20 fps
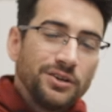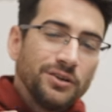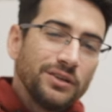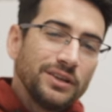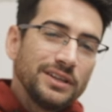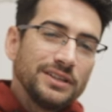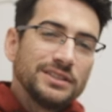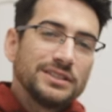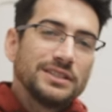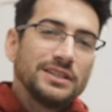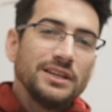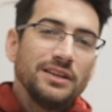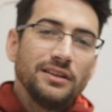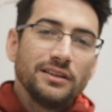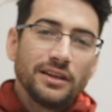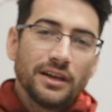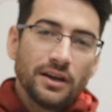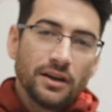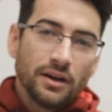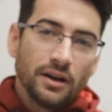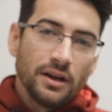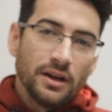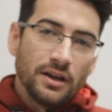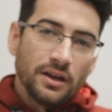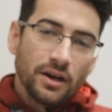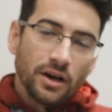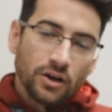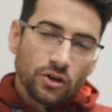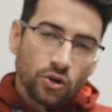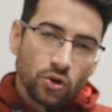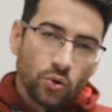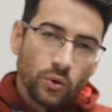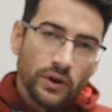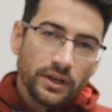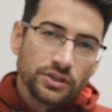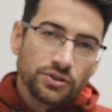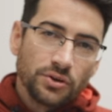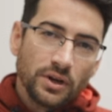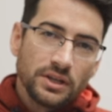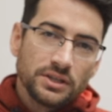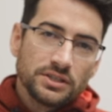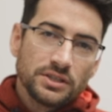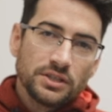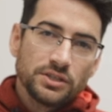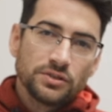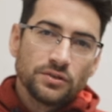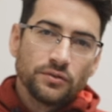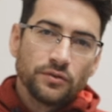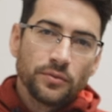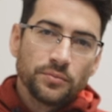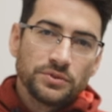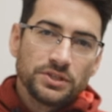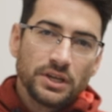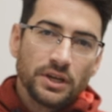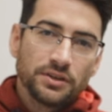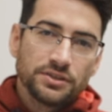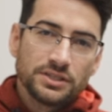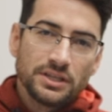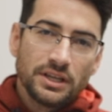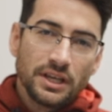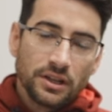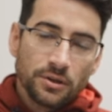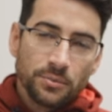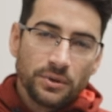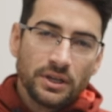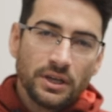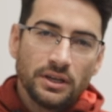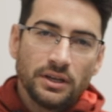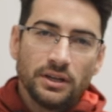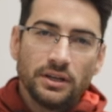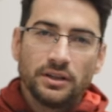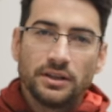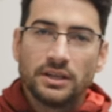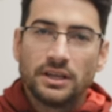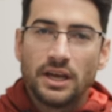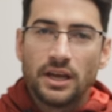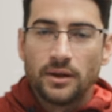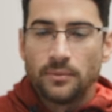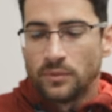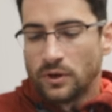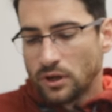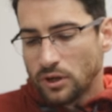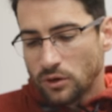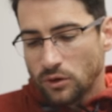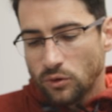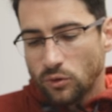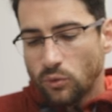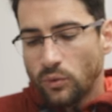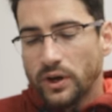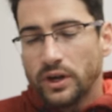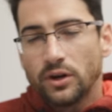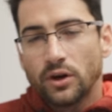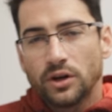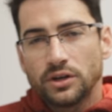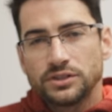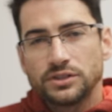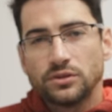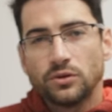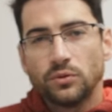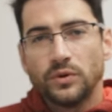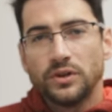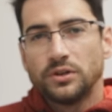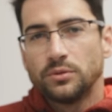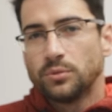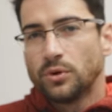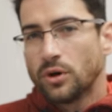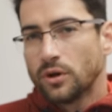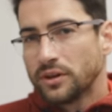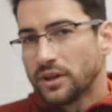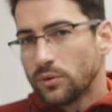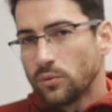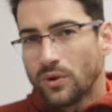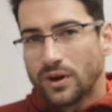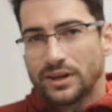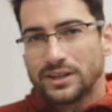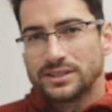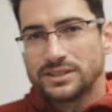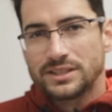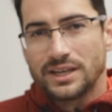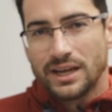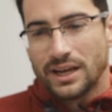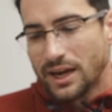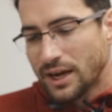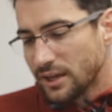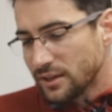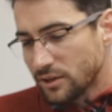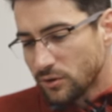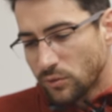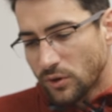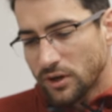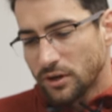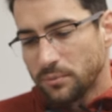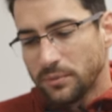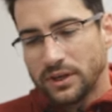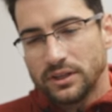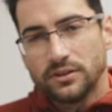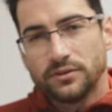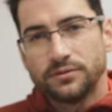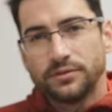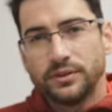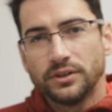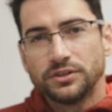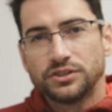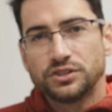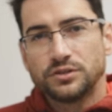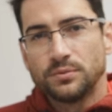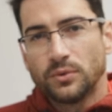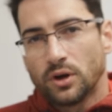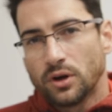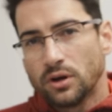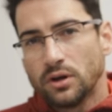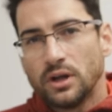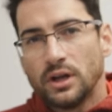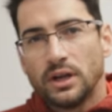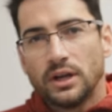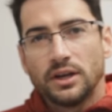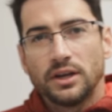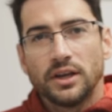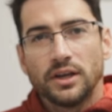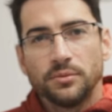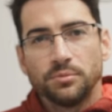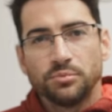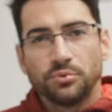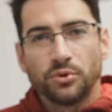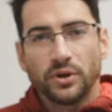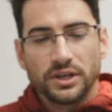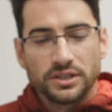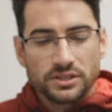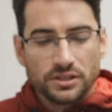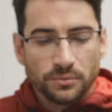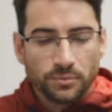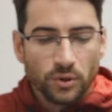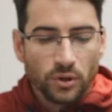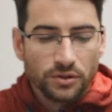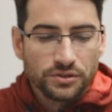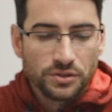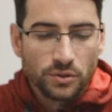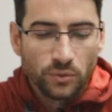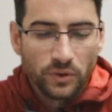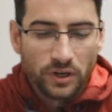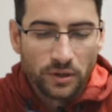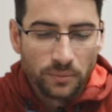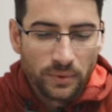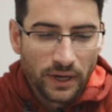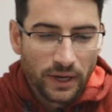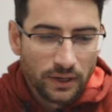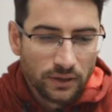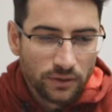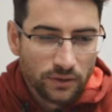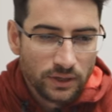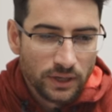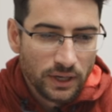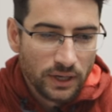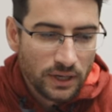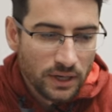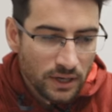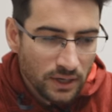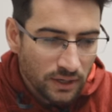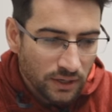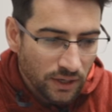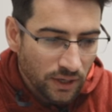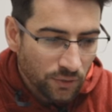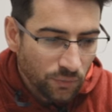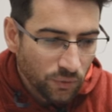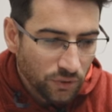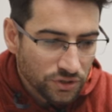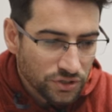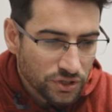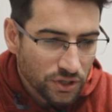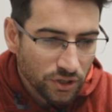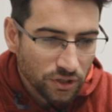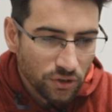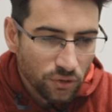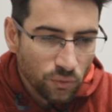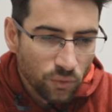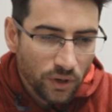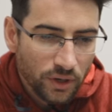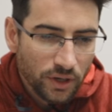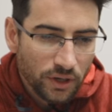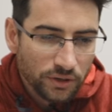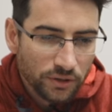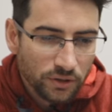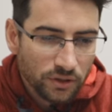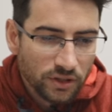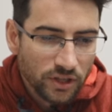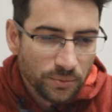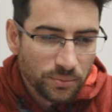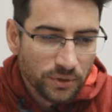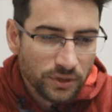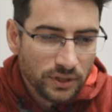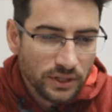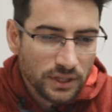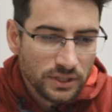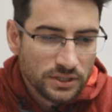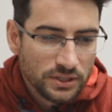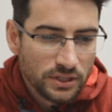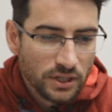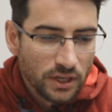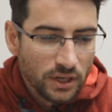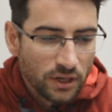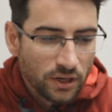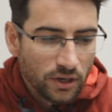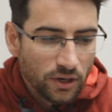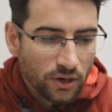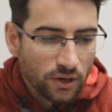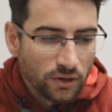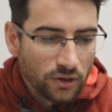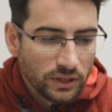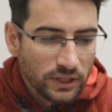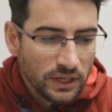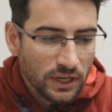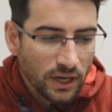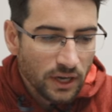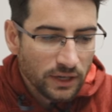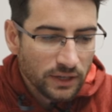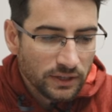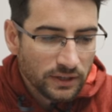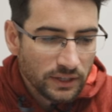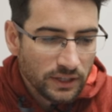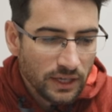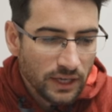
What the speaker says: you can see there a quick transition from Chelsea at the beginning of the game. When Arsenal win the ball, they want to stay high, they want to make the field small and press the ball to win it back, okay? And we'll show you one other clip of this early on in the